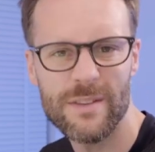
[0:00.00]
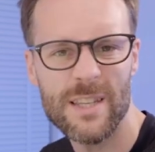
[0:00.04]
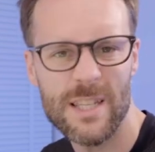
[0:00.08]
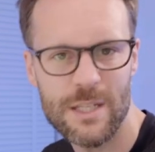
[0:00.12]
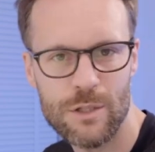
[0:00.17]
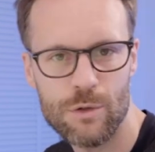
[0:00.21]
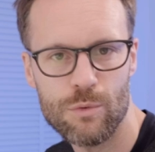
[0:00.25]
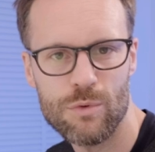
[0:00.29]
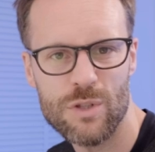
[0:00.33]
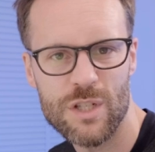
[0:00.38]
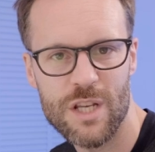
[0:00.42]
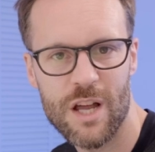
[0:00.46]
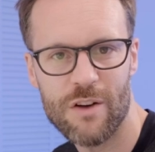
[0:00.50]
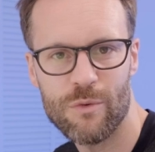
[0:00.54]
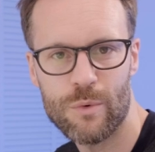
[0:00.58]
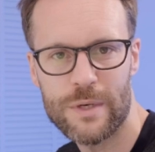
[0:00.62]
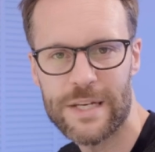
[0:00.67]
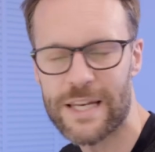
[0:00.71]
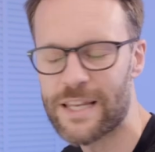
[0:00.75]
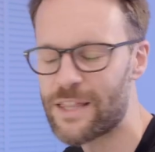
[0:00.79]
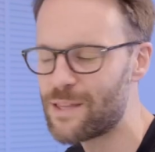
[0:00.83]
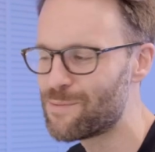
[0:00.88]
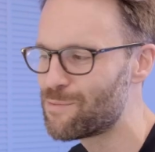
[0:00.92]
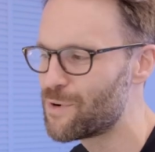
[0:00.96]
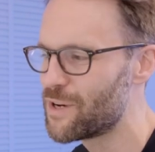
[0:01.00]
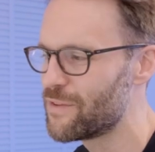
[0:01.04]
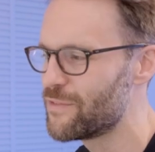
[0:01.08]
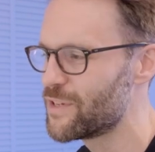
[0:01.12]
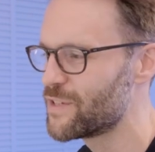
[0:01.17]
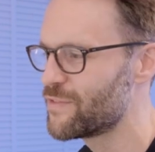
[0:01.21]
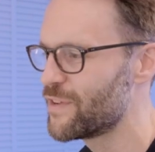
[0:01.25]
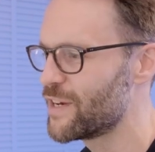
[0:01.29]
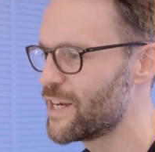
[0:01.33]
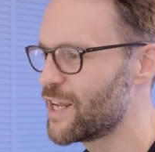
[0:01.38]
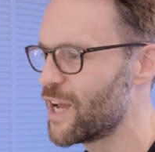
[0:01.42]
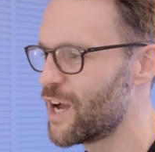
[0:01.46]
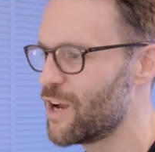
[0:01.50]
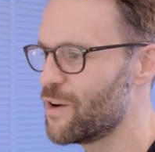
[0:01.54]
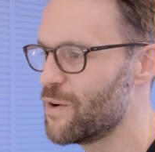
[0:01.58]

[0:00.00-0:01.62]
This is all stuff we did in the previous video.